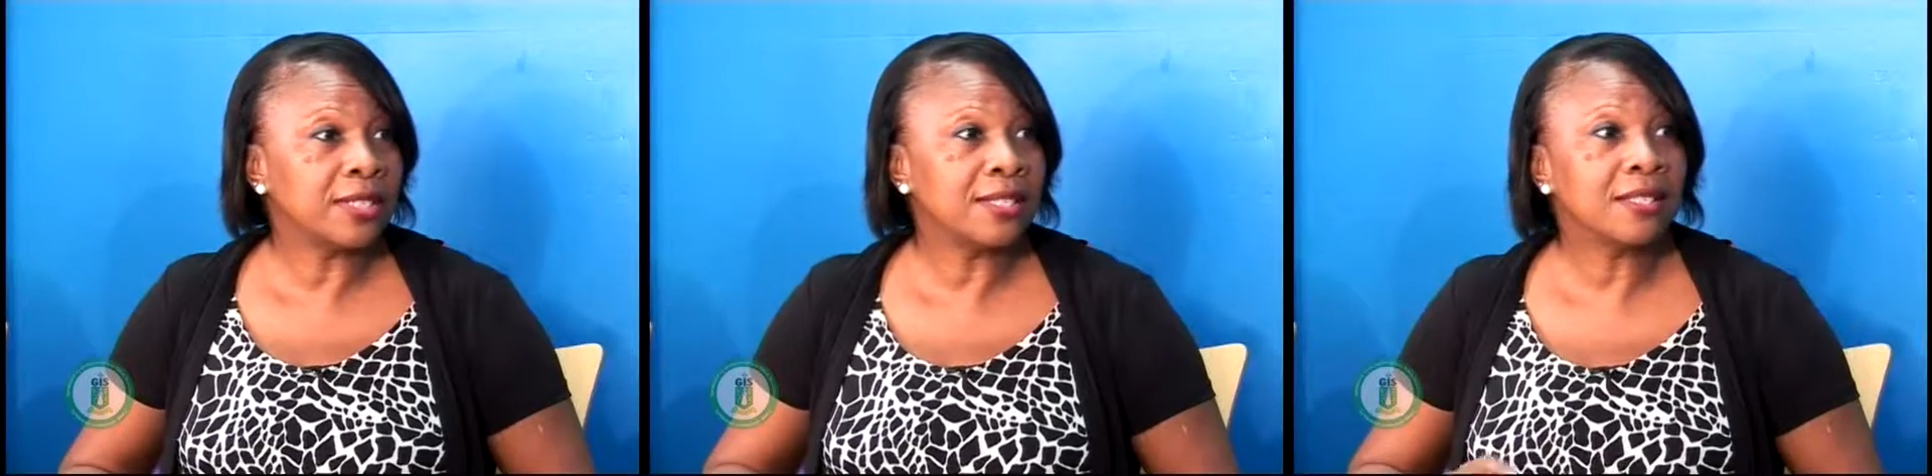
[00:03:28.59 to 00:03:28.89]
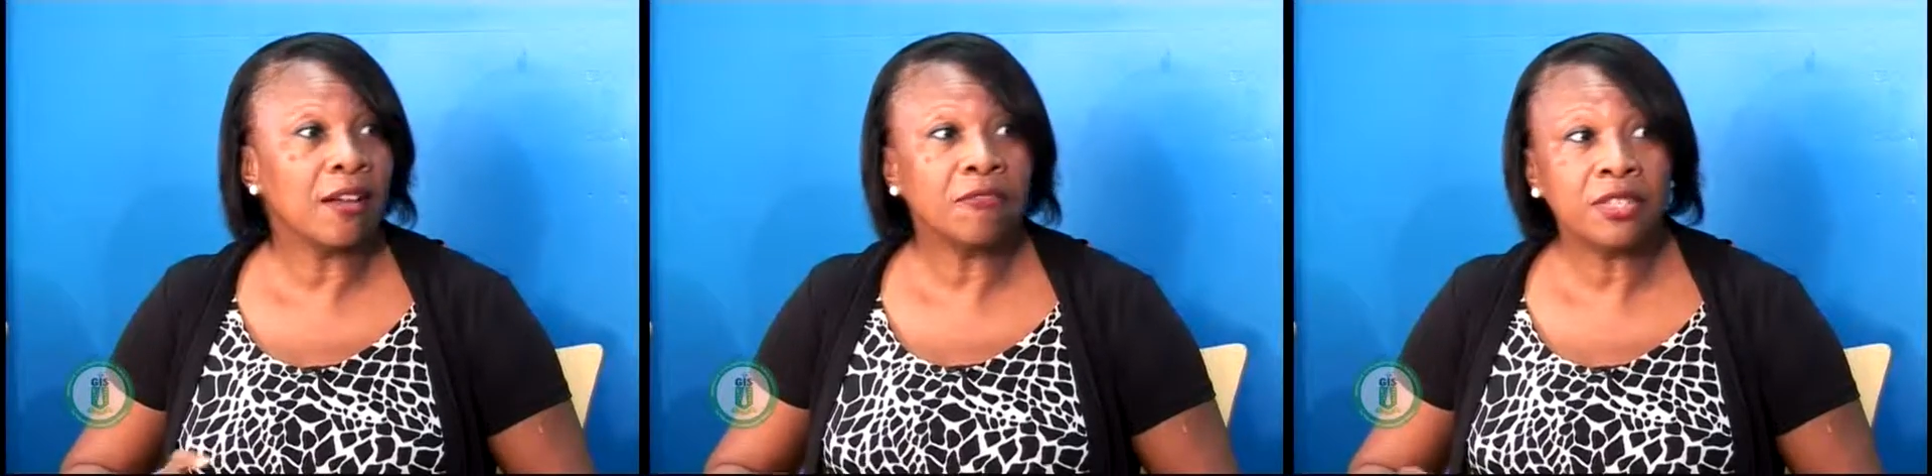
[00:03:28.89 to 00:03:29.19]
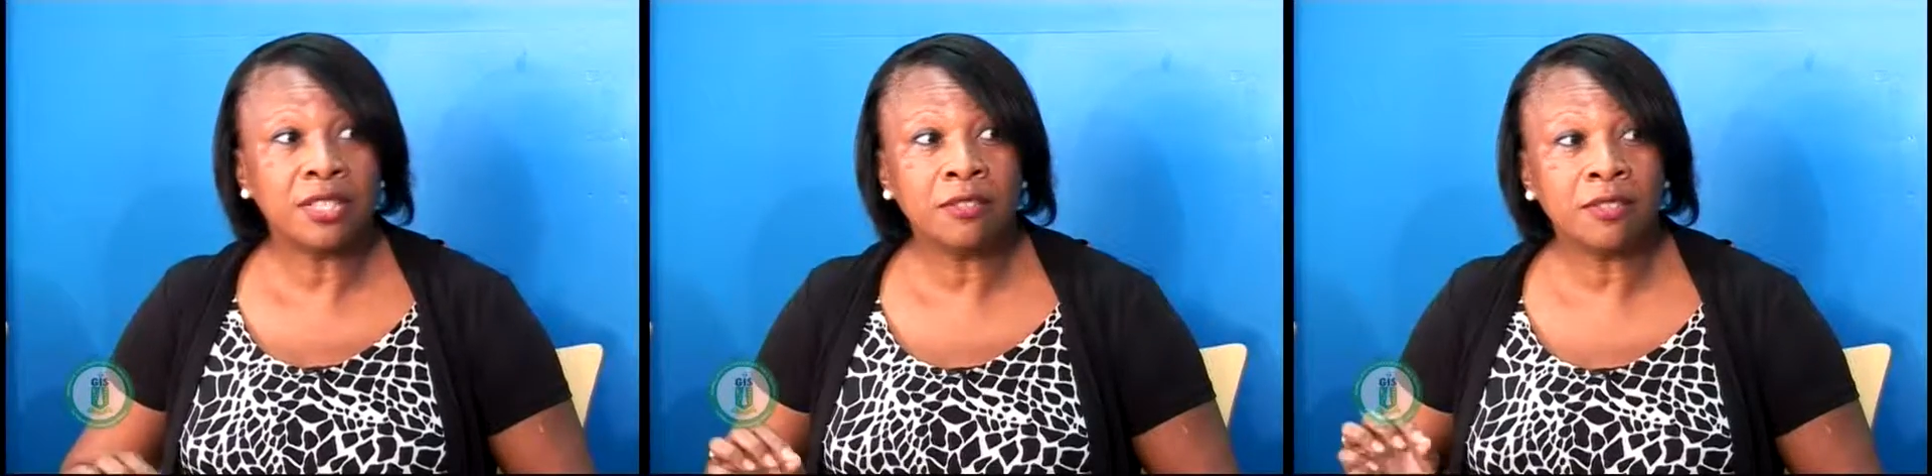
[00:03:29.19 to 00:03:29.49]

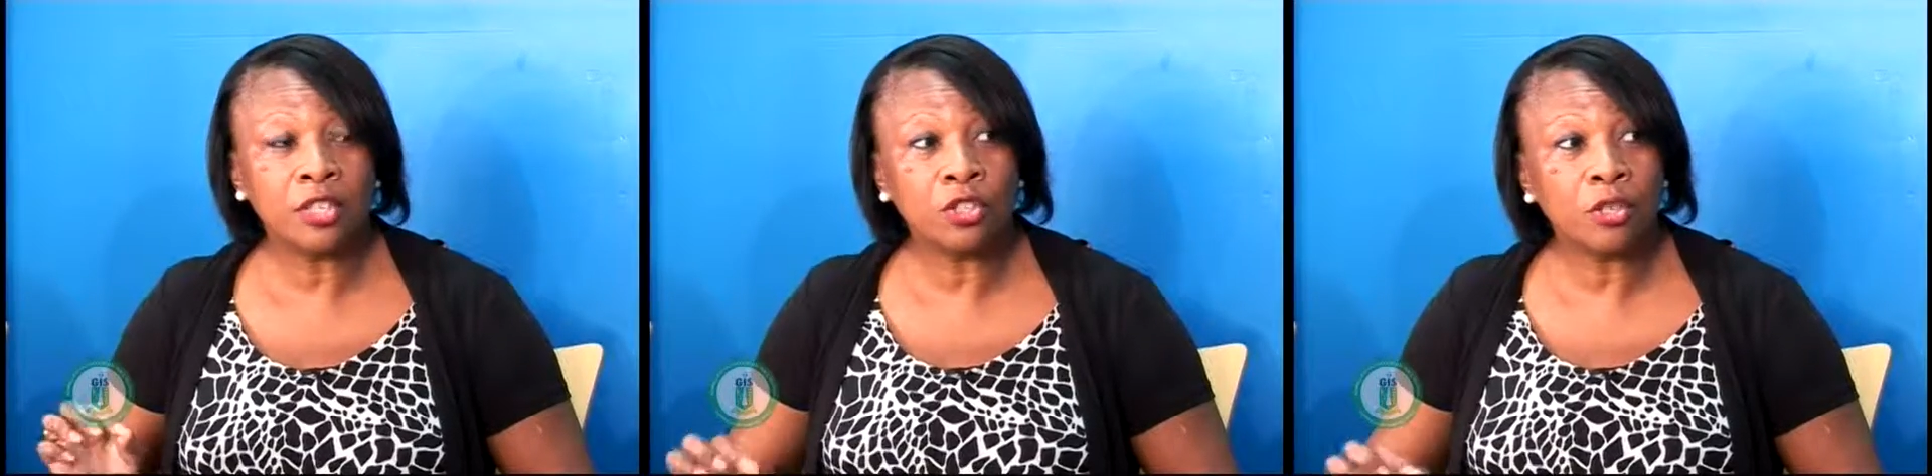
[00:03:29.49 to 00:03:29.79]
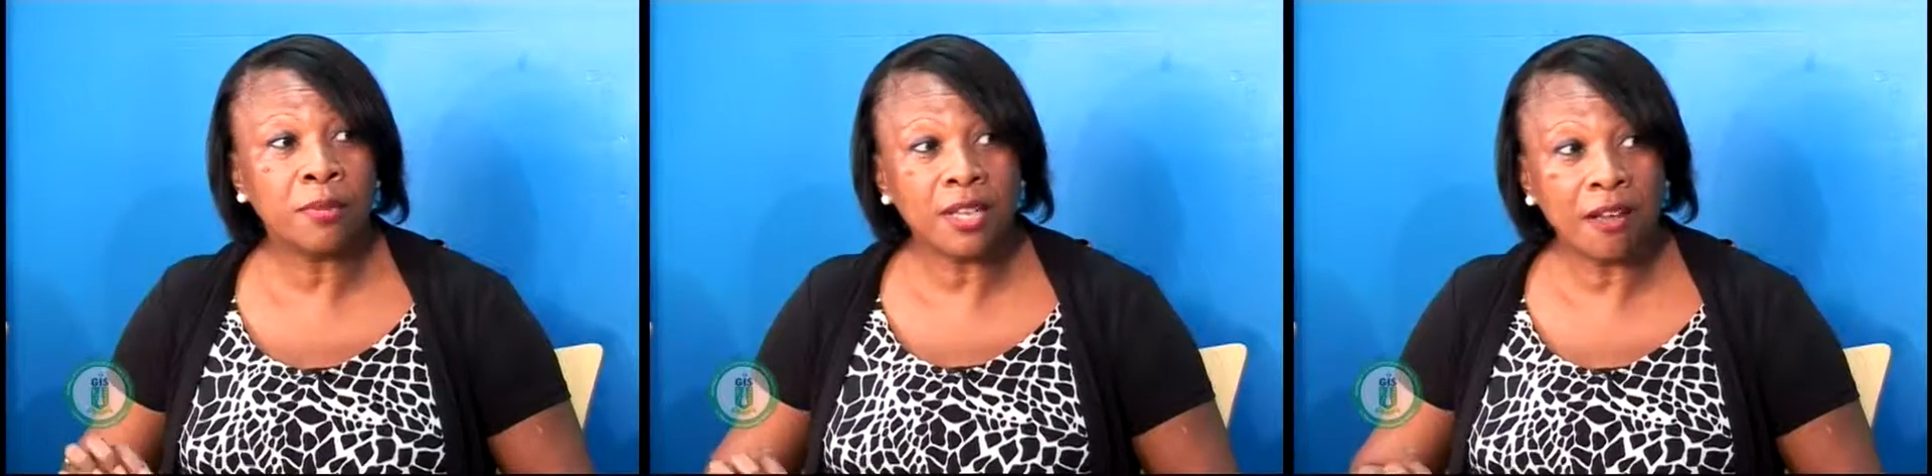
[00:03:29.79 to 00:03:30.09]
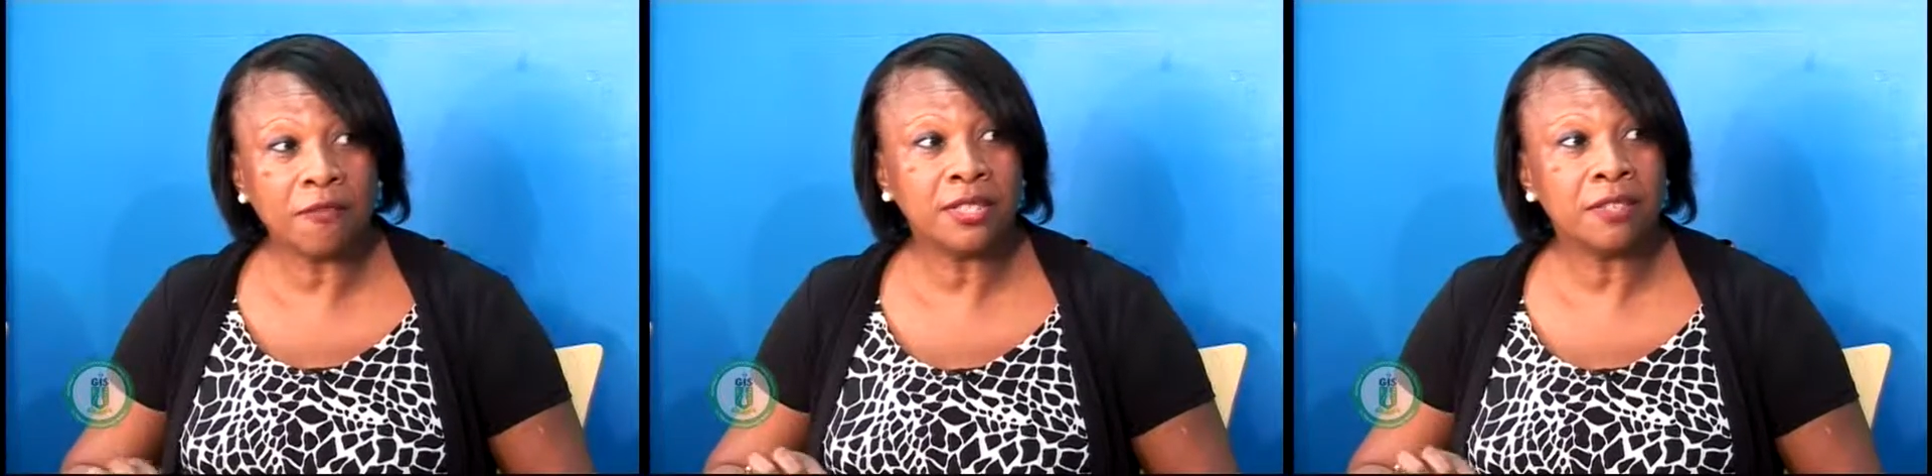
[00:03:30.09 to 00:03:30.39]
it should be
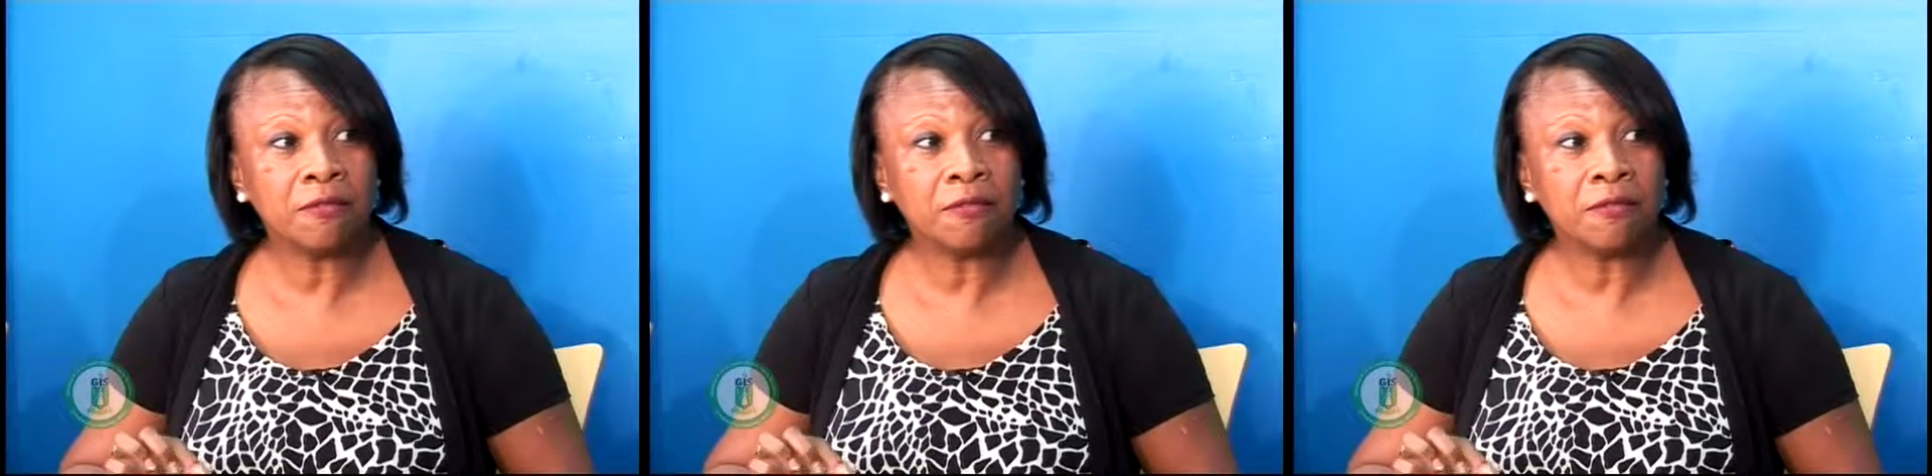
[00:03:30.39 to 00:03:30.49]
comforting